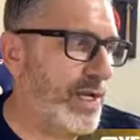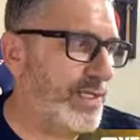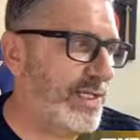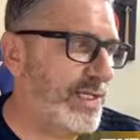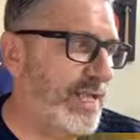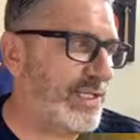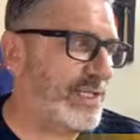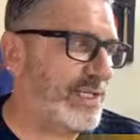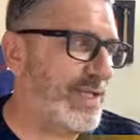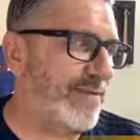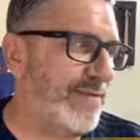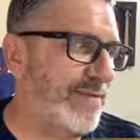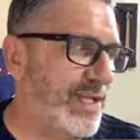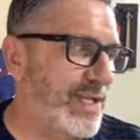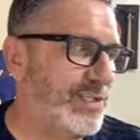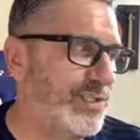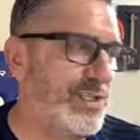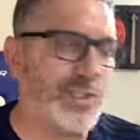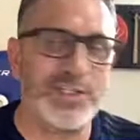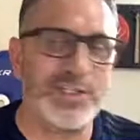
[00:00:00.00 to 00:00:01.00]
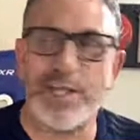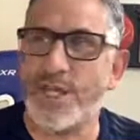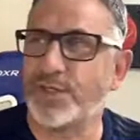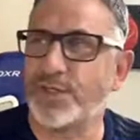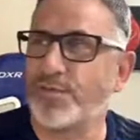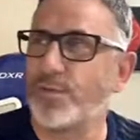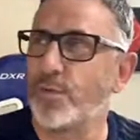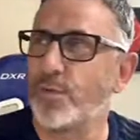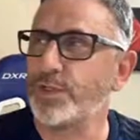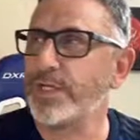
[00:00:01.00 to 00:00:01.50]
He's got 7 hits in his
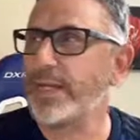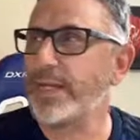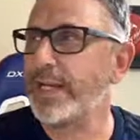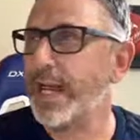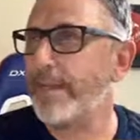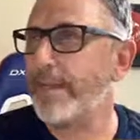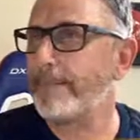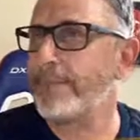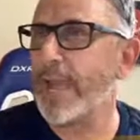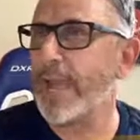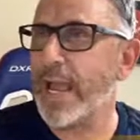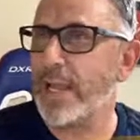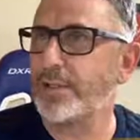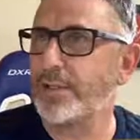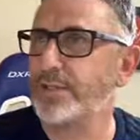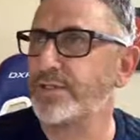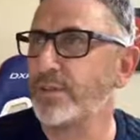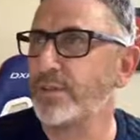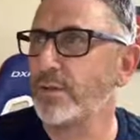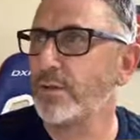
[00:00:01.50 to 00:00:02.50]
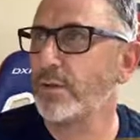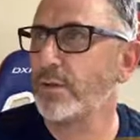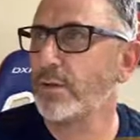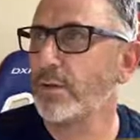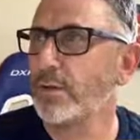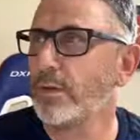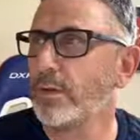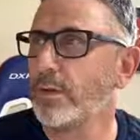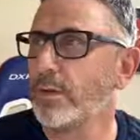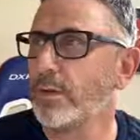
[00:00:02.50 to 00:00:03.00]
last 14 at-bats.
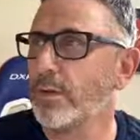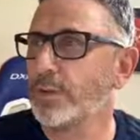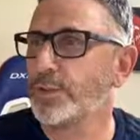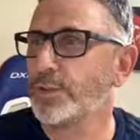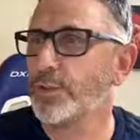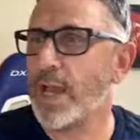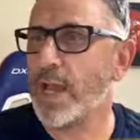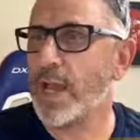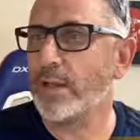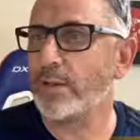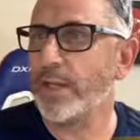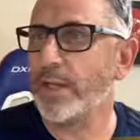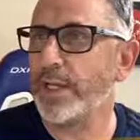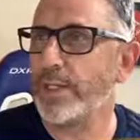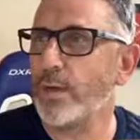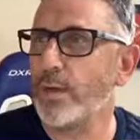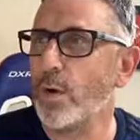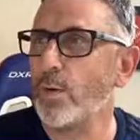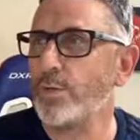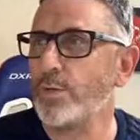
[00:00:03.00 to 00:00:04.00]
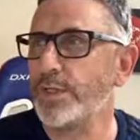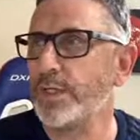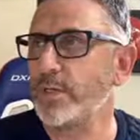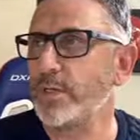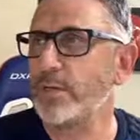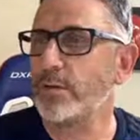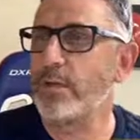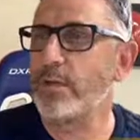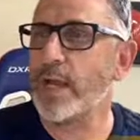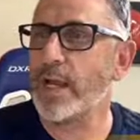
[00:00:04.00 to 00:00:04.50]
So I like
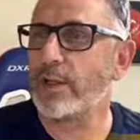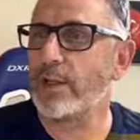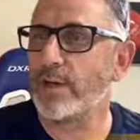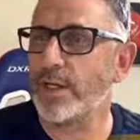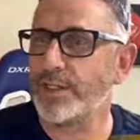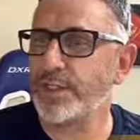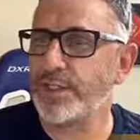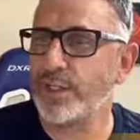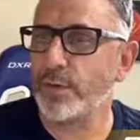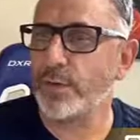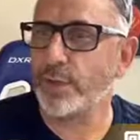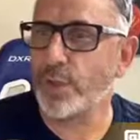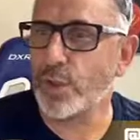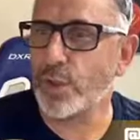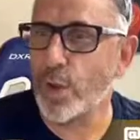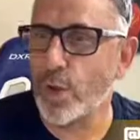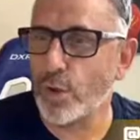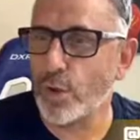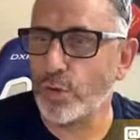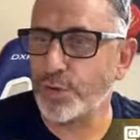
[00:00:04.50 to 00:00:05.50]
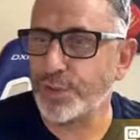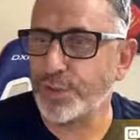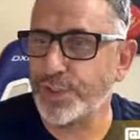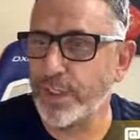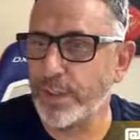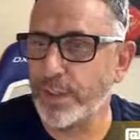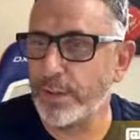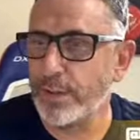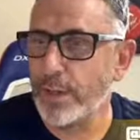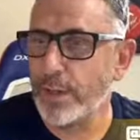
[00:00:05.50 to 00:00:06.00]
O'Neill. I like Dylan
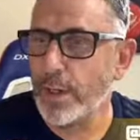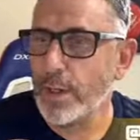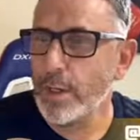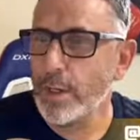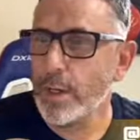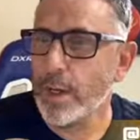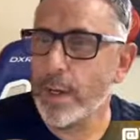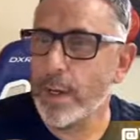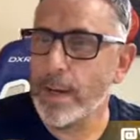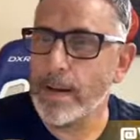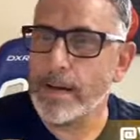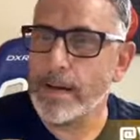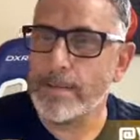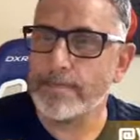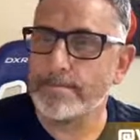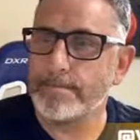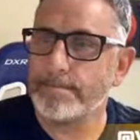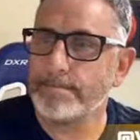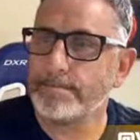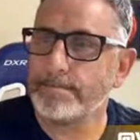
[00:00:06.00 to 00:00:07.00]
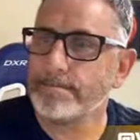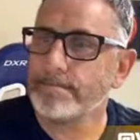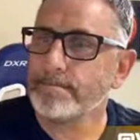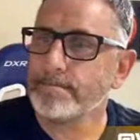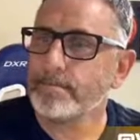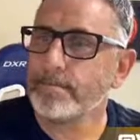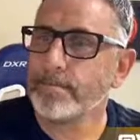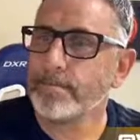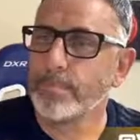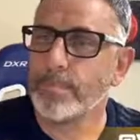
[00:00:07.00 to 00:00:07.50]
Carlson.
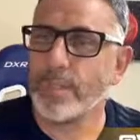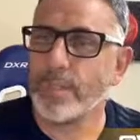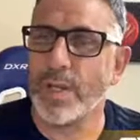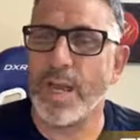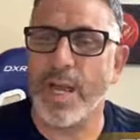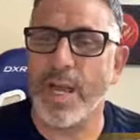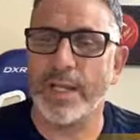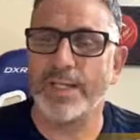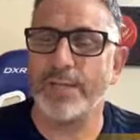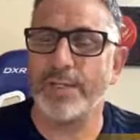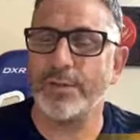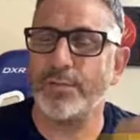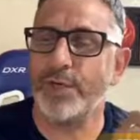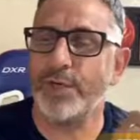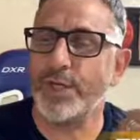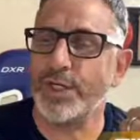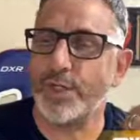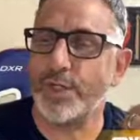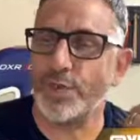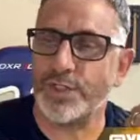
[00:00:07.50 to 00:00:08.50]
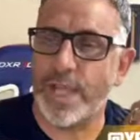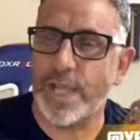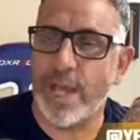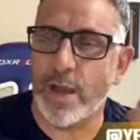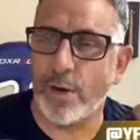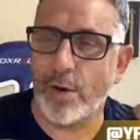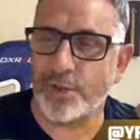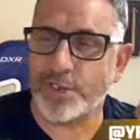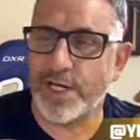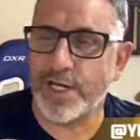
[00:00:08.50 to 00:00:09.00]
We can use
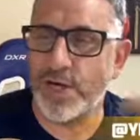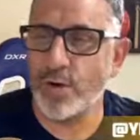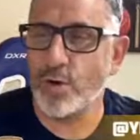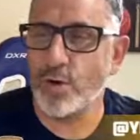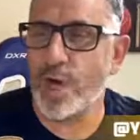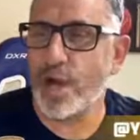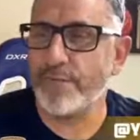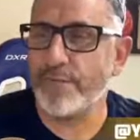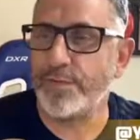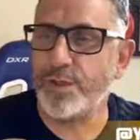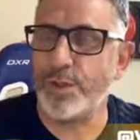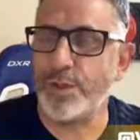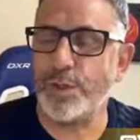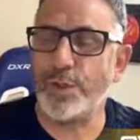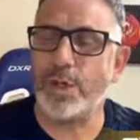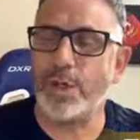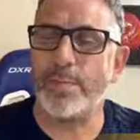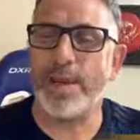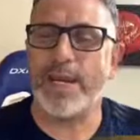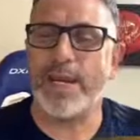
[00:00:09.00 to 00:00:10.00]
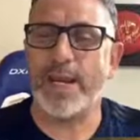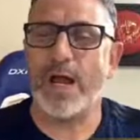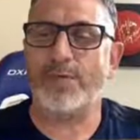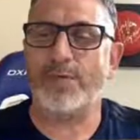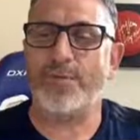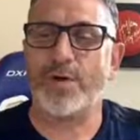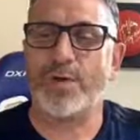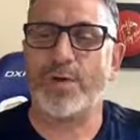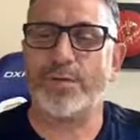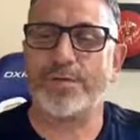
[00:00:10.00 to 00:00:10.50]
Alex Kirilloff. You can make an
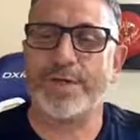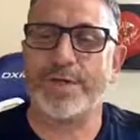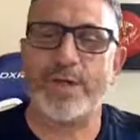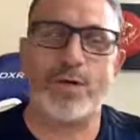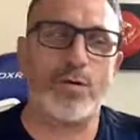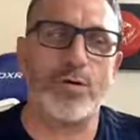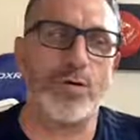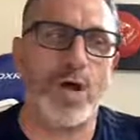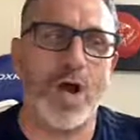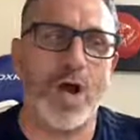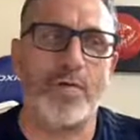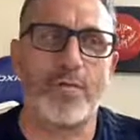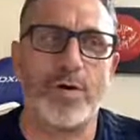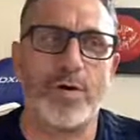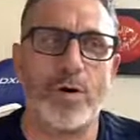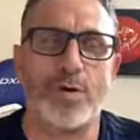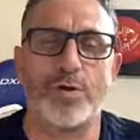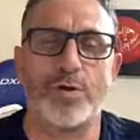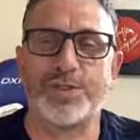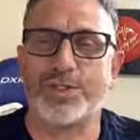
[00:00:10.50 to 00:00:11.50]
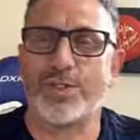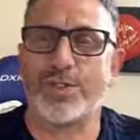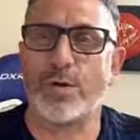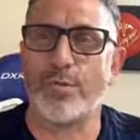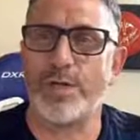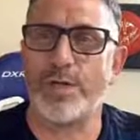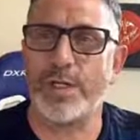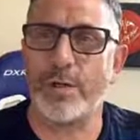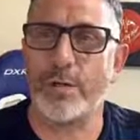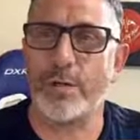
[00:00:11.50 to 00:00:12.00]
outfield of Kirilloff, Carlson,
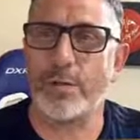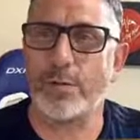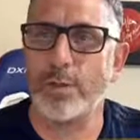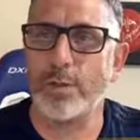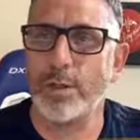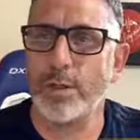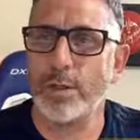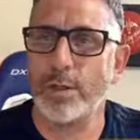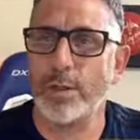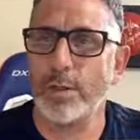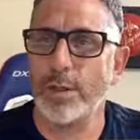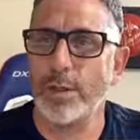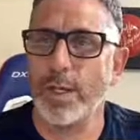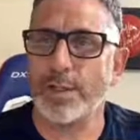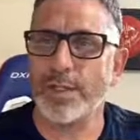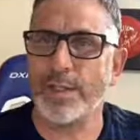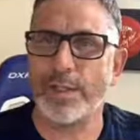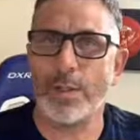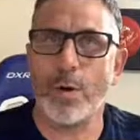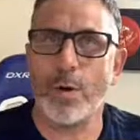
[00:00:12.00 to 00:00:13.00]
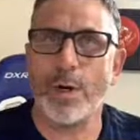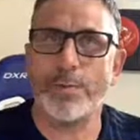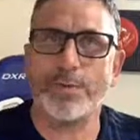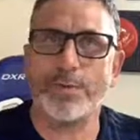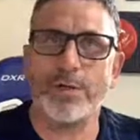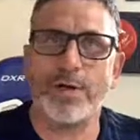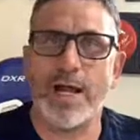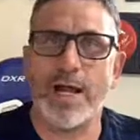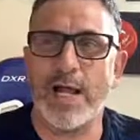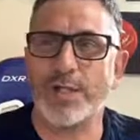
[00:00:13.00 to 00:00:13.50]
O'Neill, and then go up
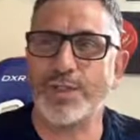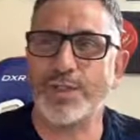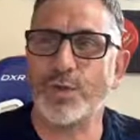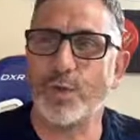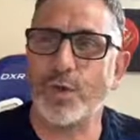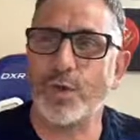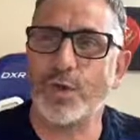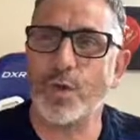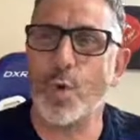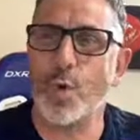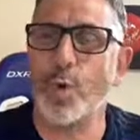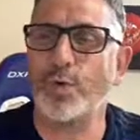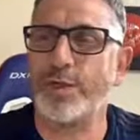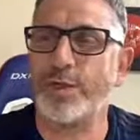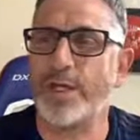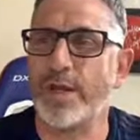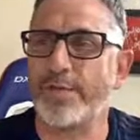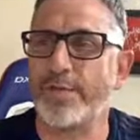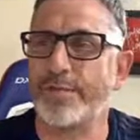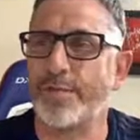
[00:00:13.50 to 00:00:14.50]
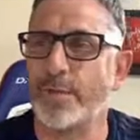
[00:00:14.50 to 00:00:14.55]
with Alonso or Goldie at